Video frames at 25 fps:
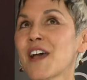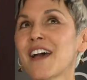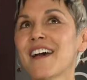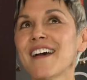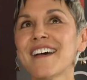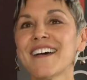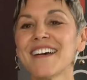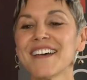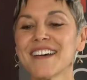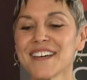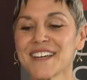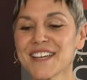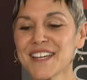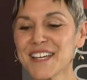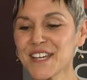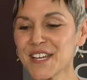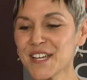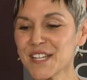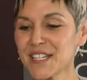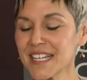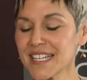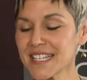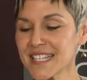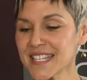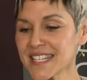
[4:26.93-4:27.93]
uh,
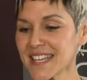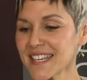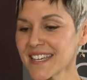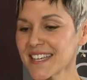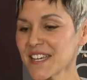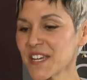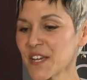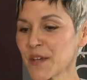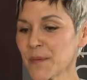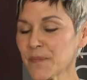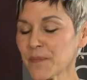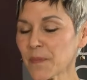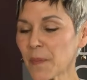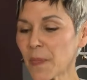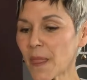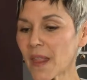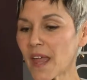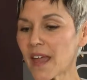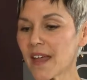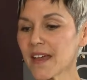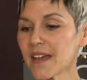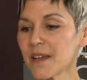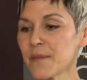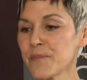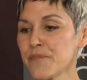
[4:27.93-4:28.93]
let's see.
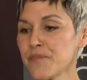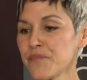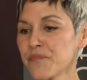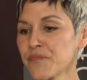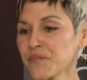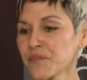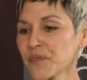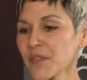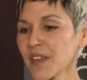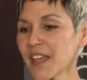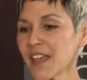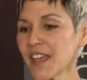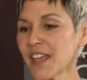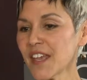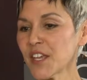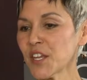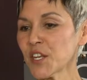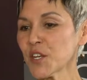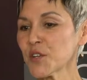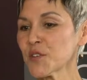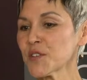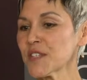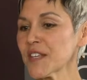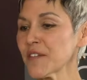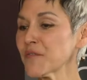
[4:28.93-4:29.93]
Um,
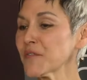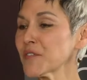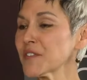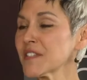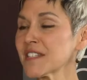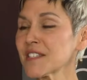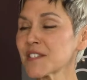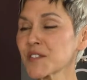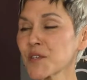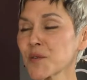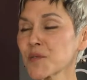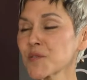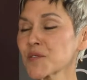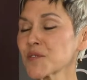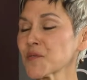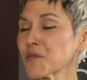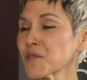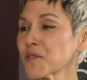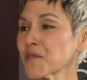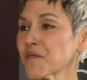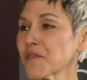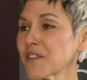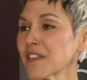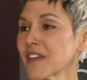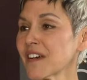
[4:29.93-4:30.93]
you know, San Francisco is sort
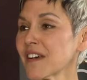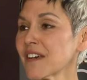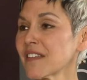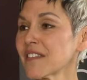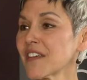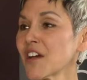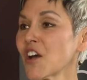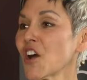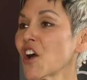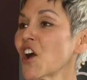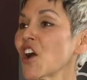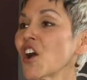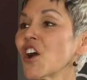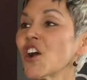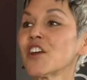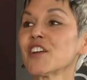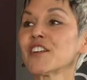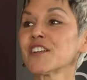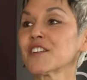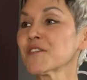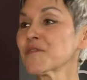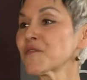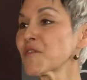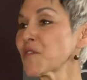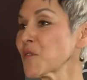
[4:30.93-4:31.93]
of the, the
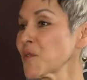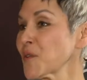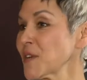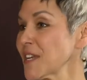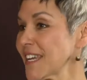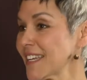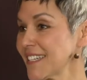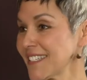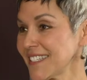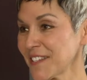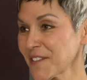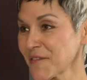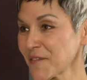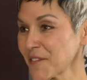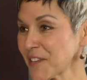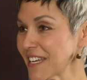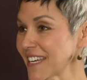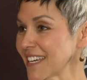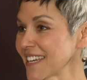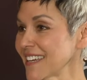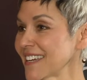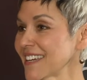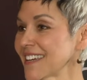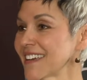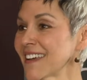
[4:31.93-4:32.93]
heart of
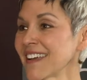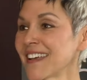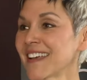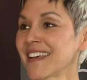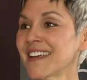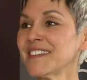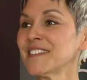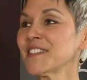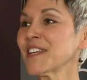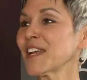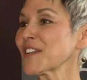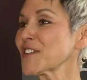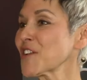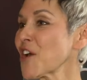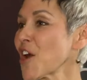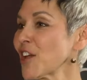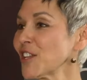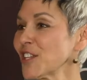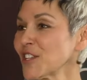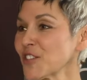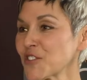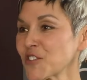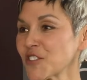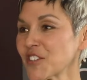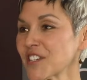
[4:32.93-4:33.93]
creativity,
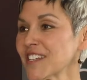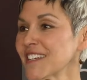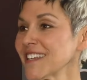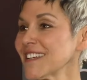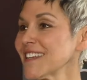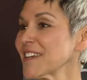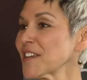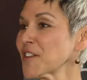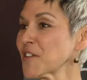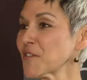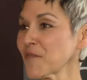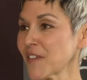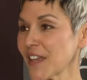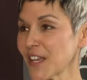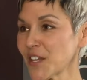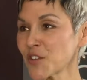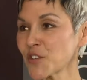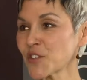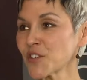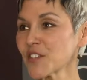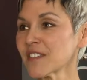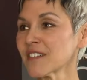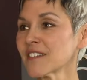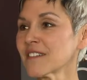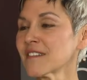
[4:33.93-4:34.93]
technology,
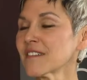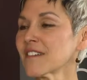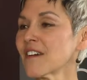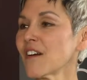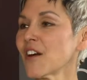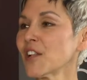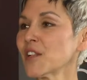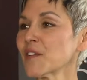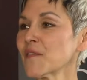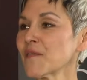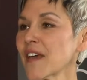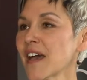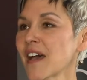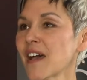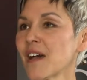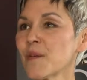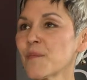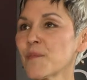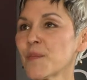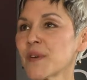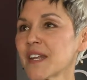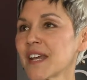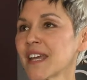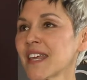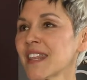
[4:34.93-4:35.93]
innovation, all of
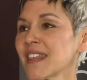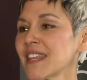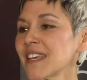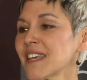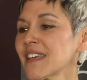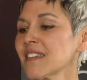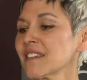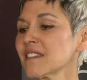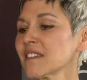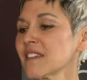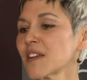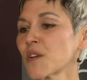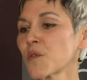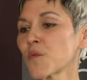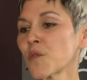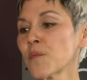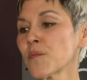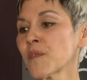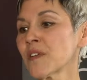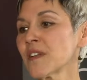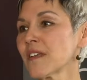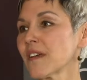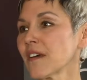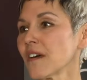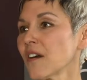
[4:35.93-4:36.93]
that. But I think, like
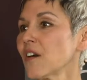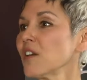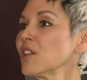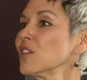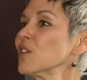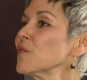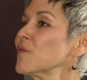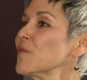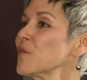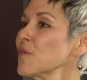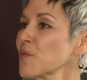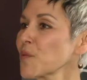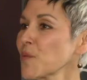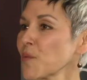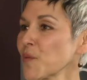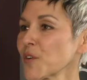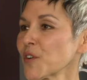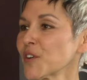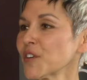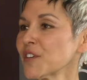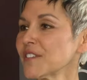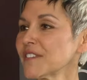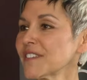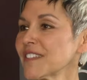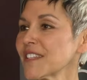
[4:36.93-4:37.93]
women all over the
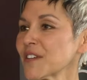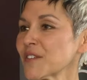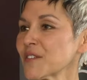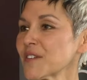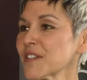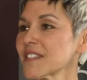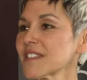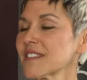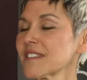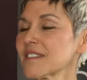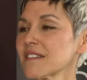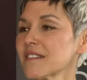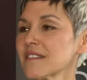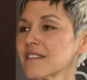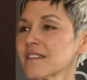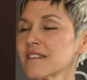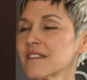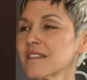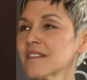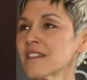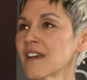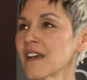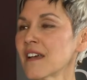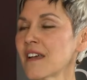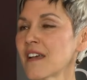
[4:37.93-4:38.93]
world, there is
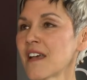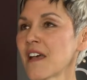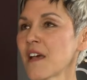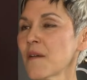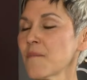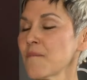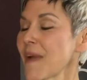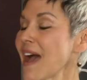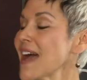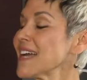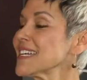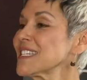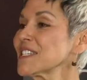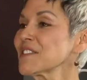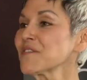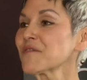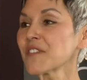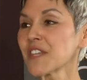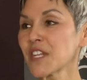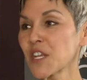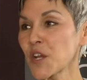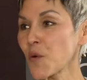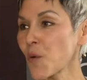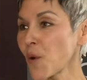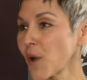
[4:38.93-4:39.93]
still massive
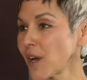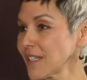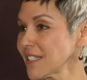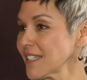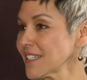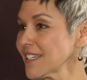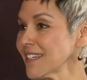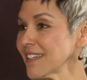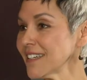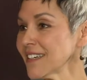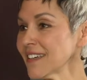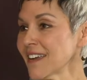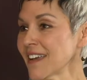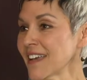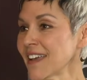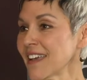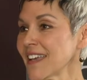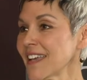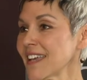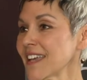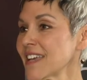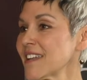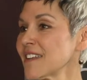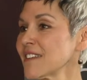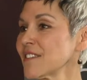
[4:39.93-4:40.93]
inequality
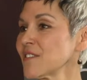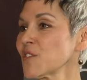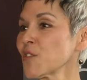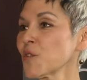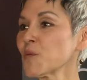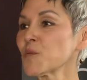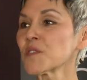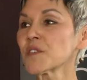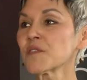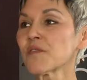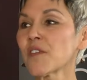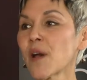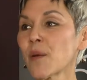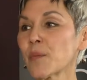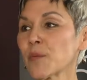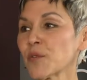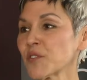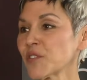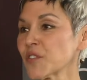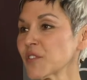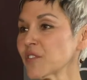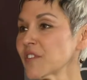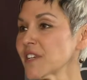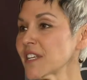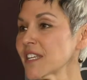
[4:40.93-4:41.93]
in terms of
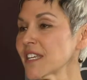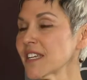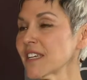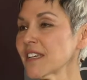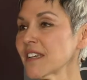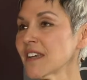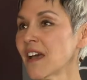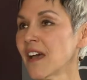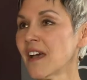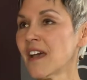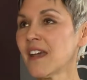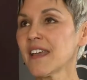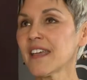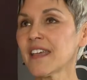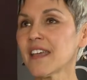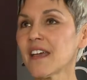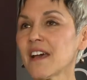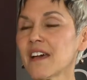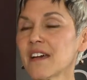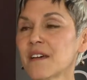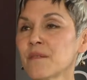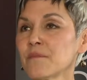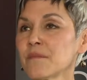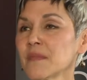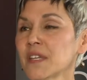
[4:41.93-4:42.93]
opportunity.
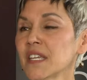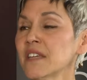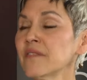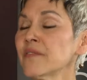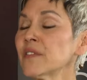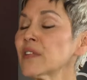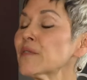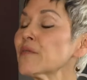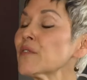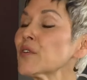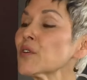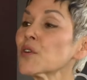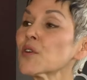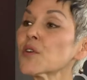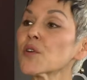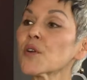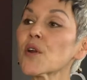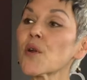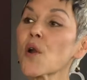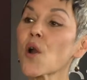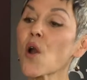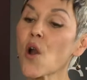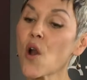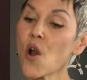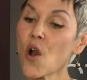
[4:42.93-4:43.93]
Um, even if you're
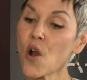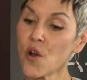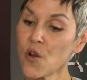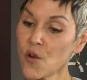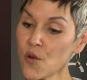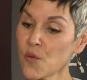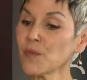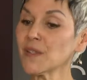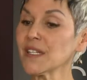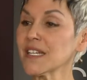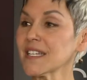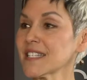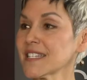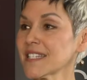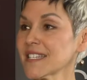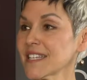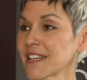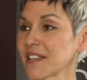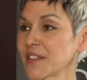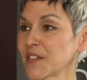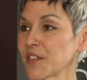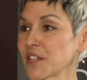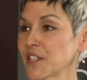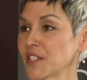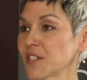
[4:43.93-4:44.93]
homeless.
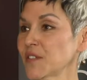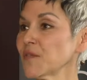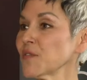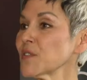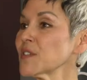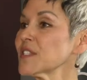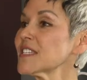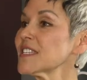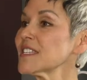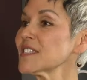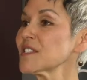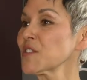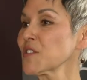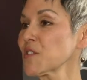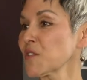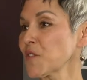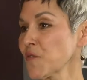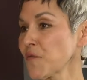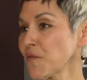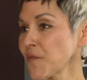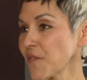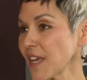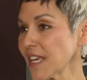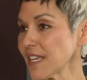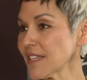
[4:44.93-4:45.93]
The differences that you
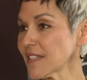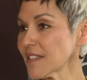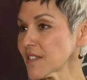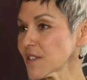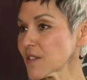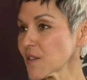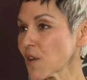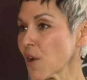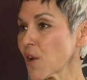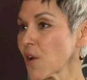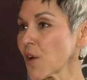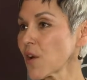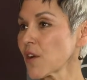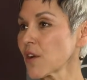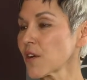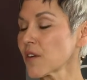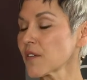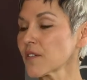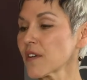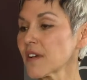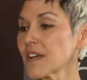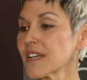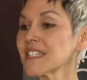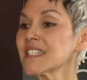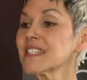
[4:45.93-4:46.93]
face
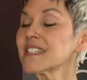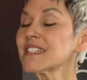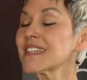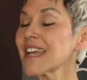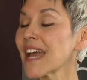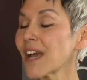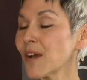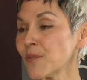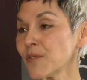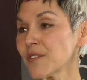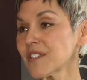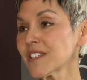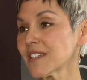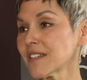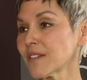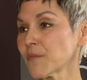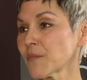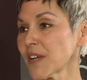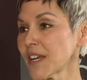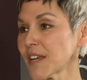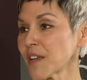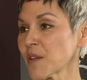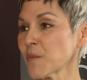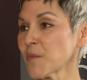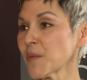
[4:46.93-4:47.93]
are astounding
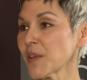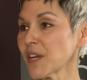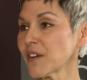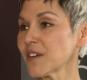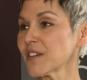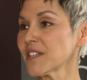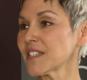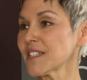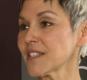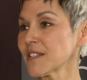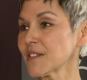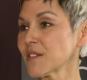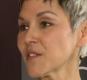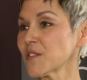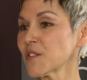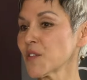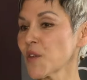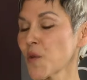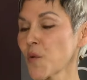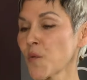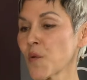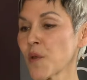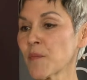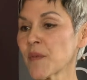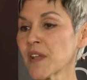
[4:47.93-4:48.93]
by comparison.
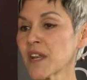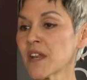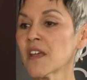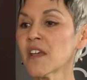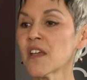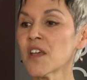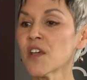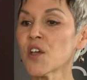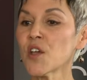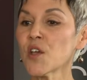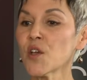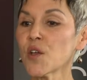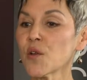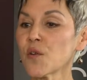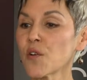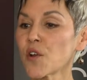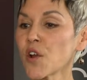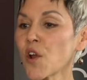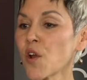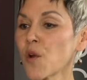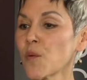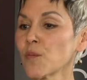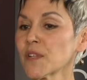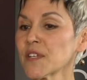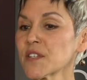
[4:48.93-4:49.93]
So women who are
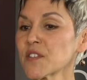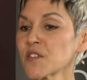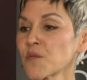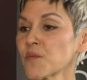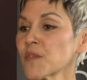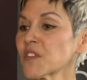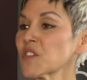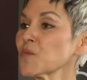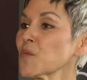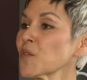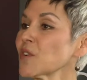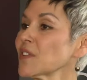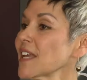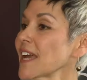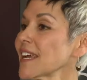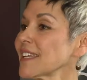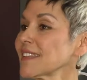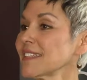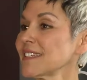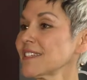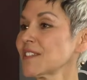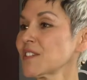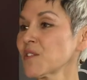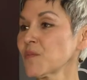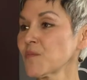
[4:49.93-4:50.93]
homeless are much more
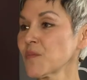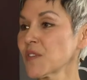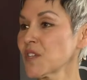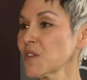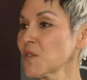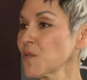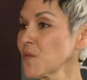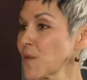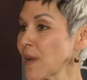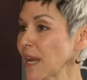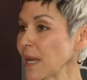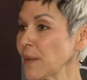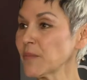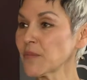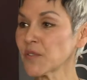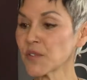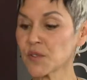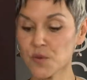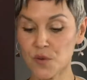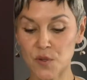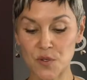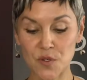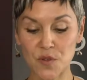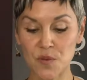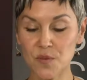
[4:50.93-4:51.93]
likely to be
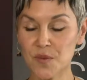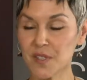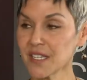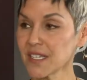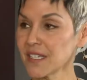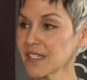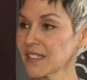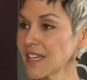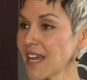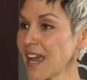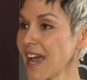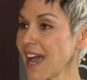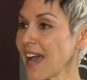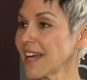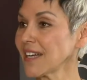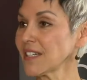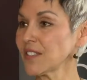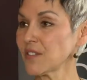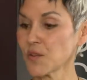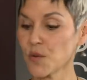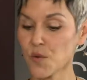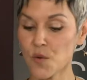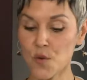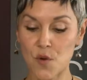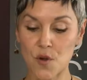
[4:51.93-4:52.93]
raped or to be
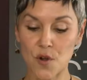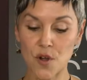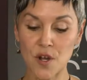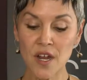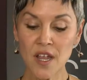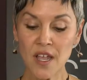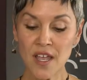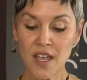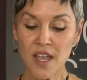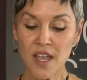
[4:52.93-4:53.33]
attacked or